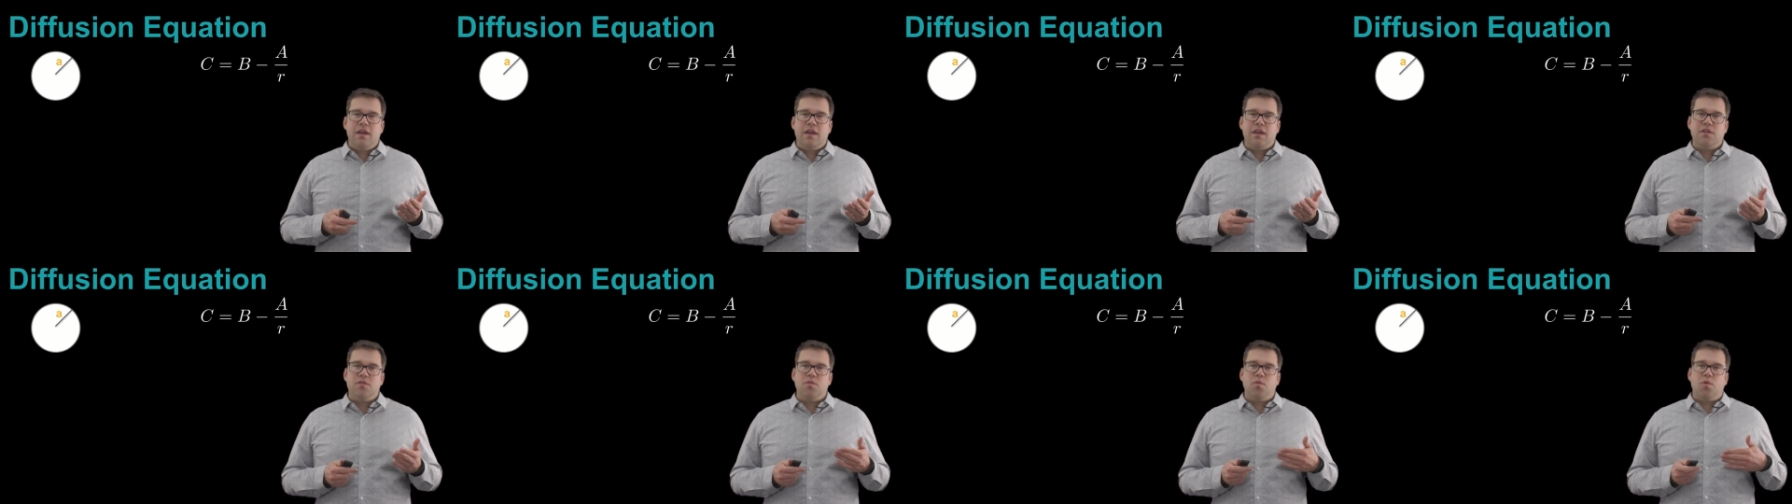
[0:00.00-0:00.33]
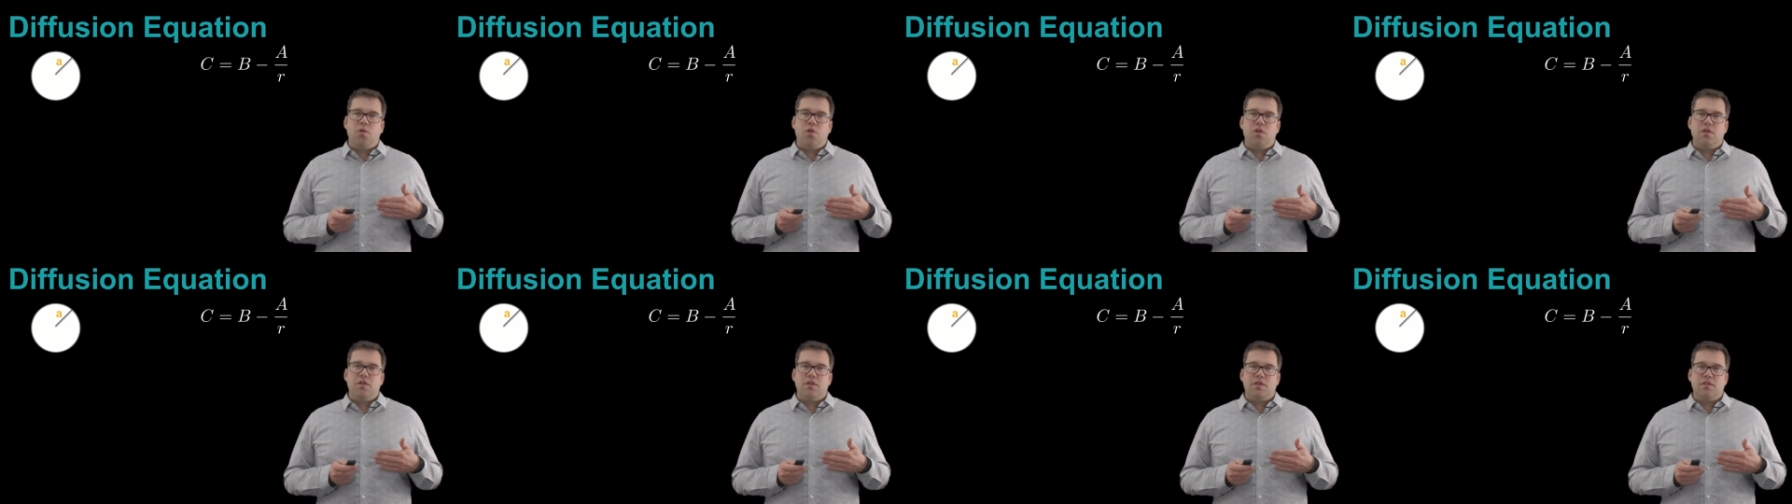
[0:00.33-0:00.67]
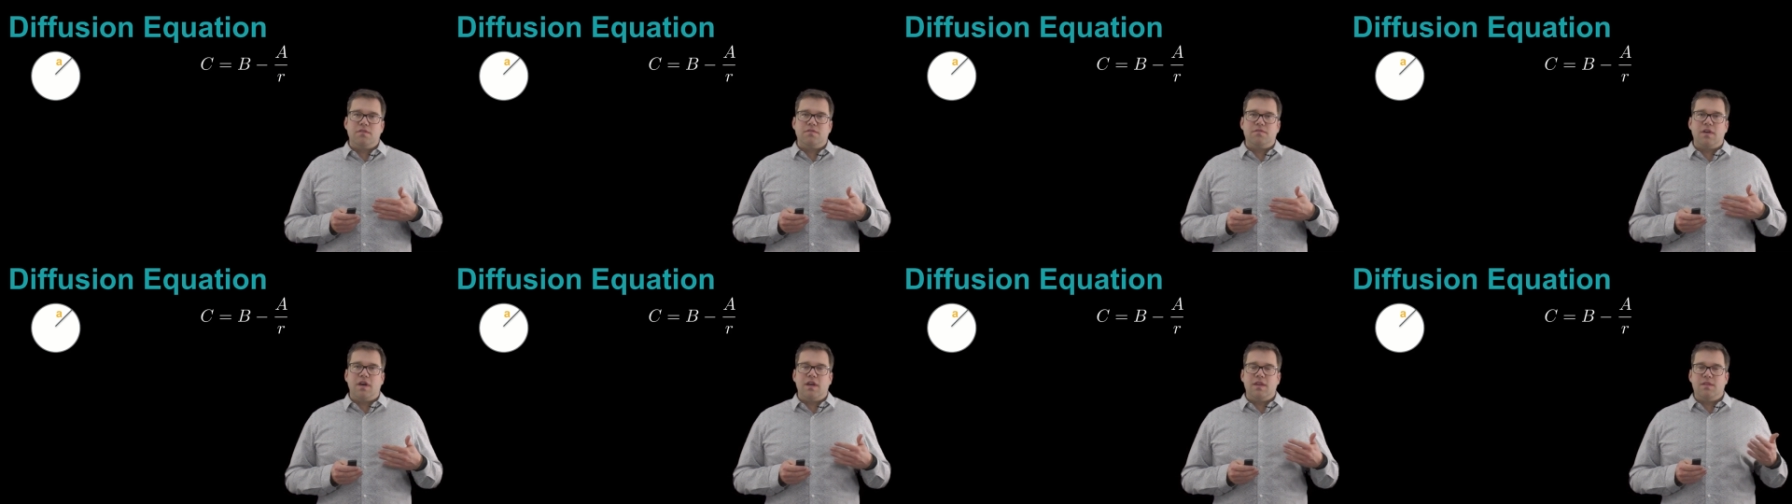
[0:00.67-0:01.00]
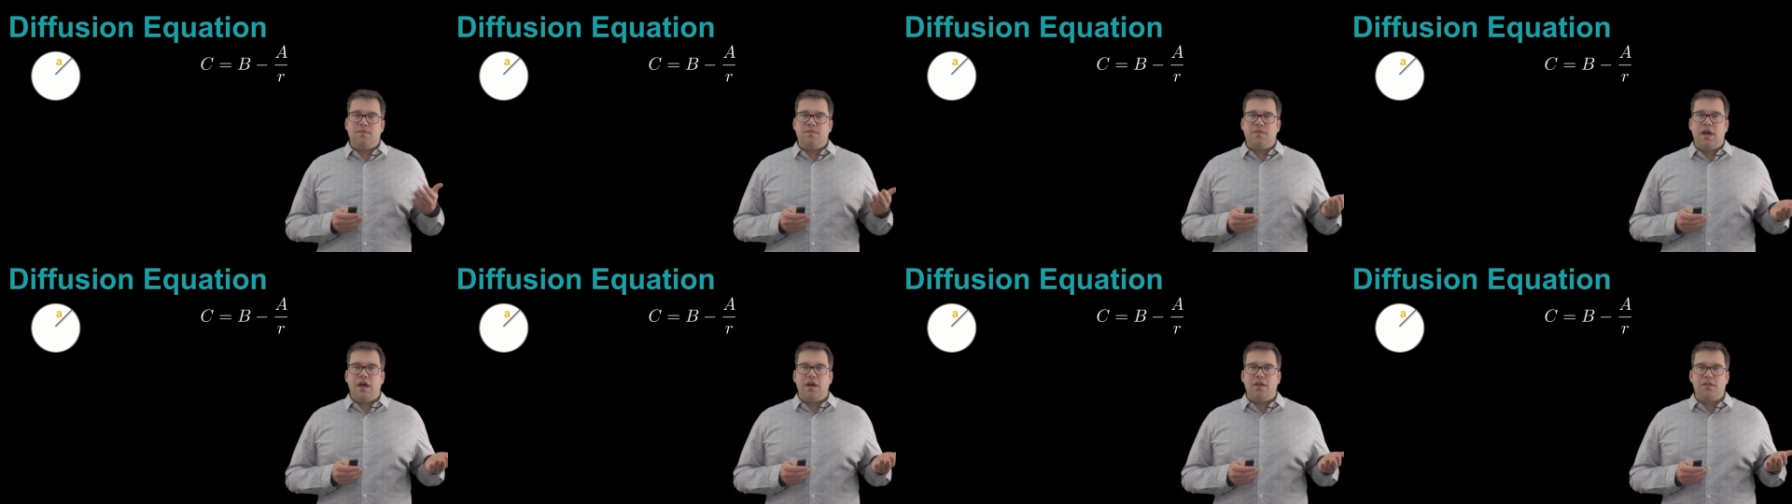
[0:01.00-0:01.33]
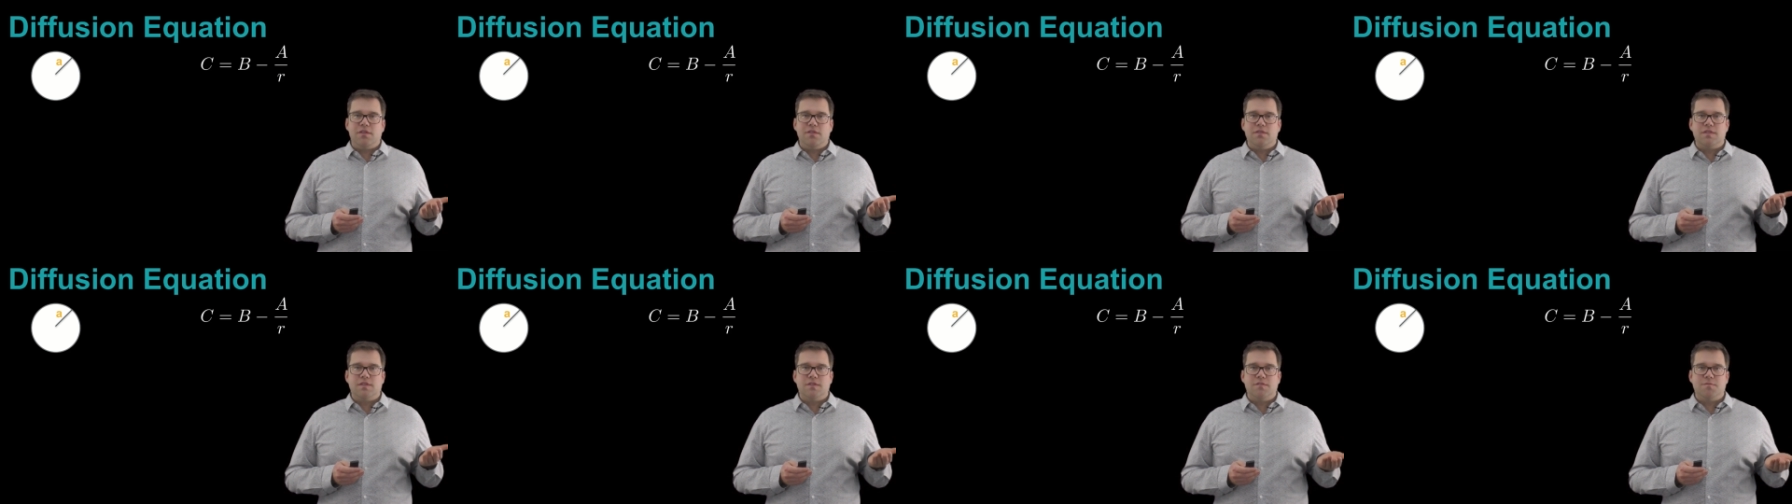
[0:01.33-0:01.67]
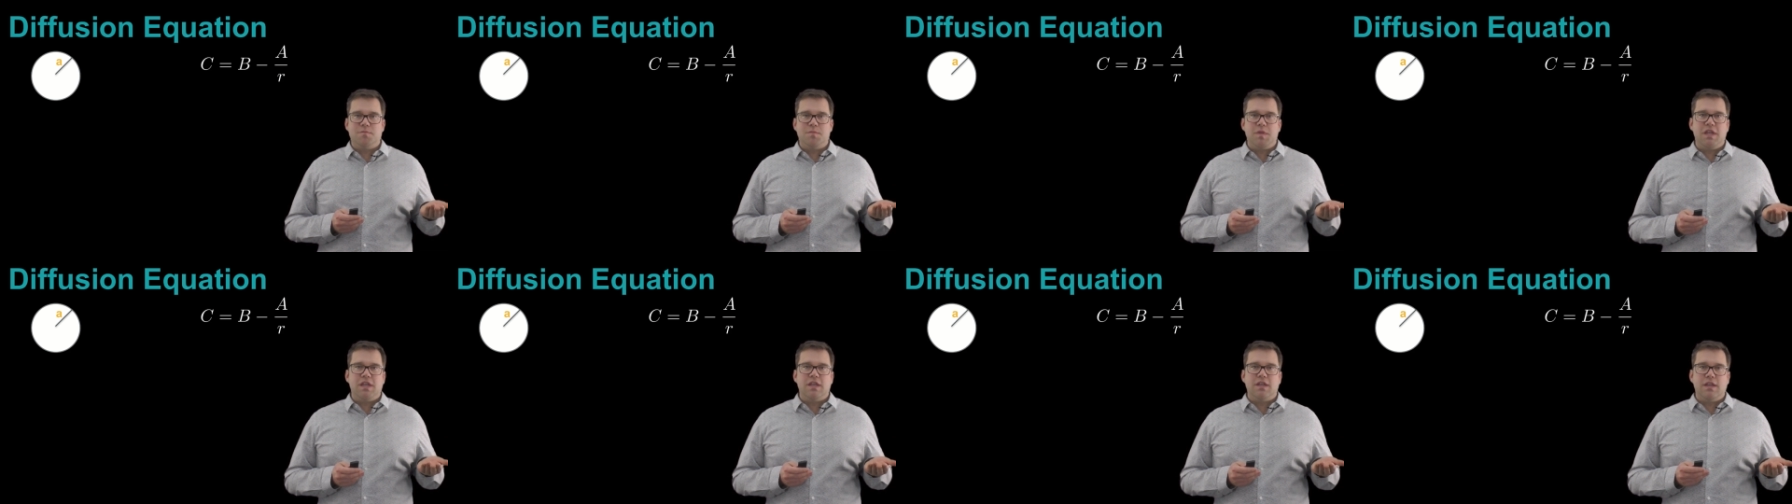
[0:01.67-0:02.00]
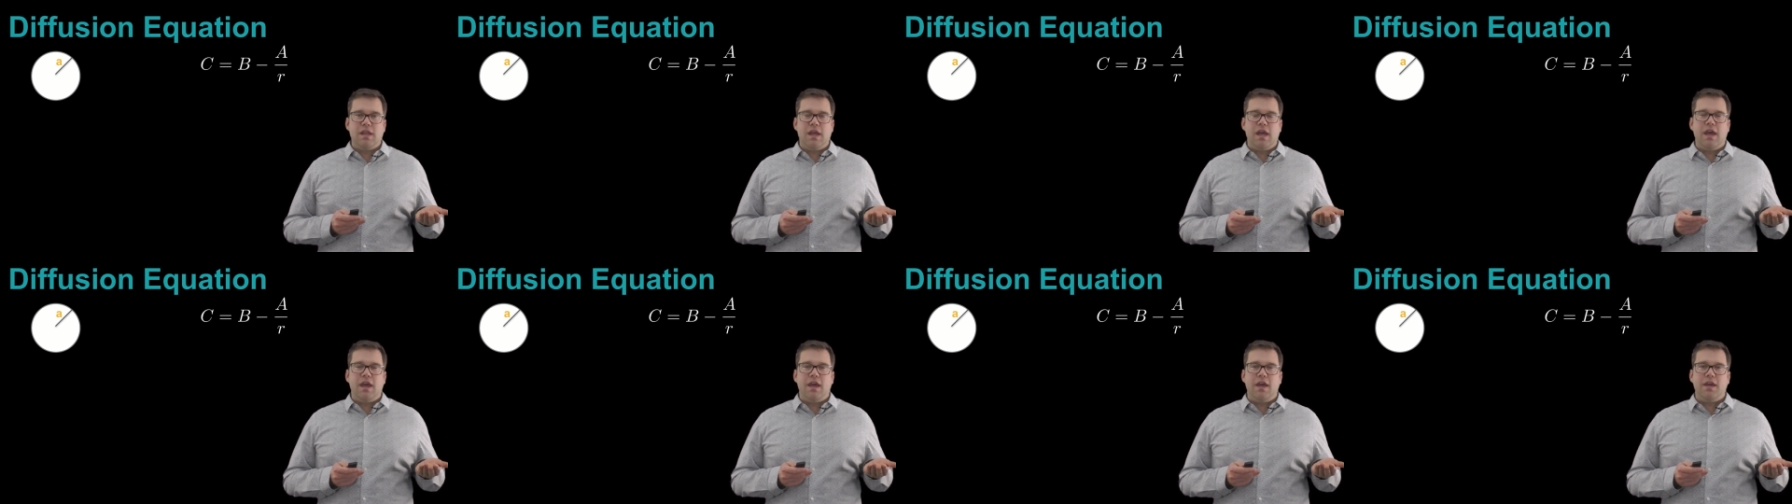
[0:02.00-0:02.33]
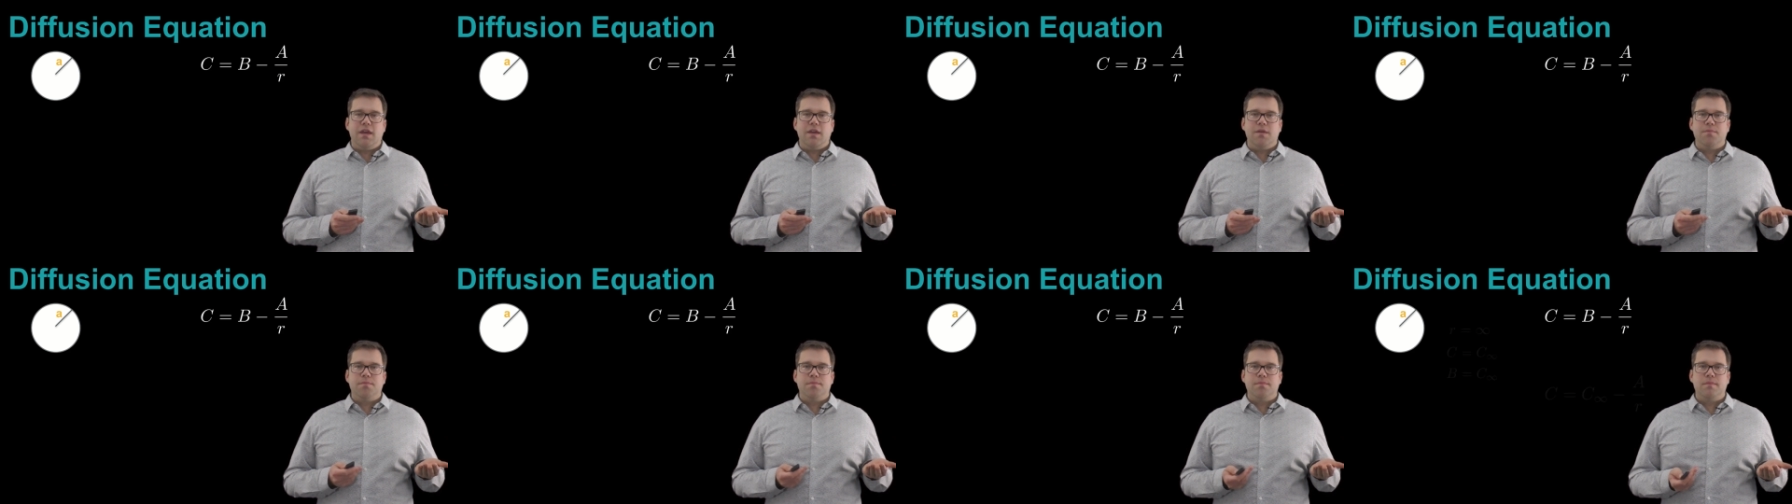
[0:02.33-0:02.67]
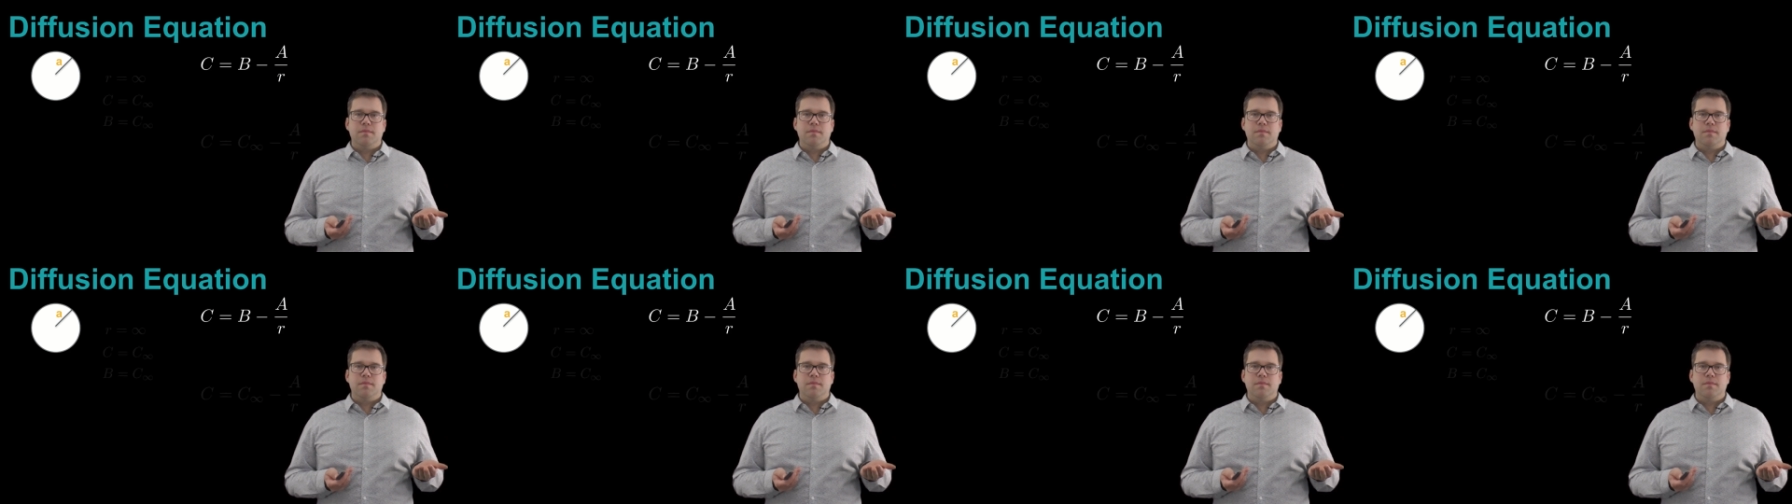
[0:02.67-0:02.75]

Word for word: in order to find the values of B and A.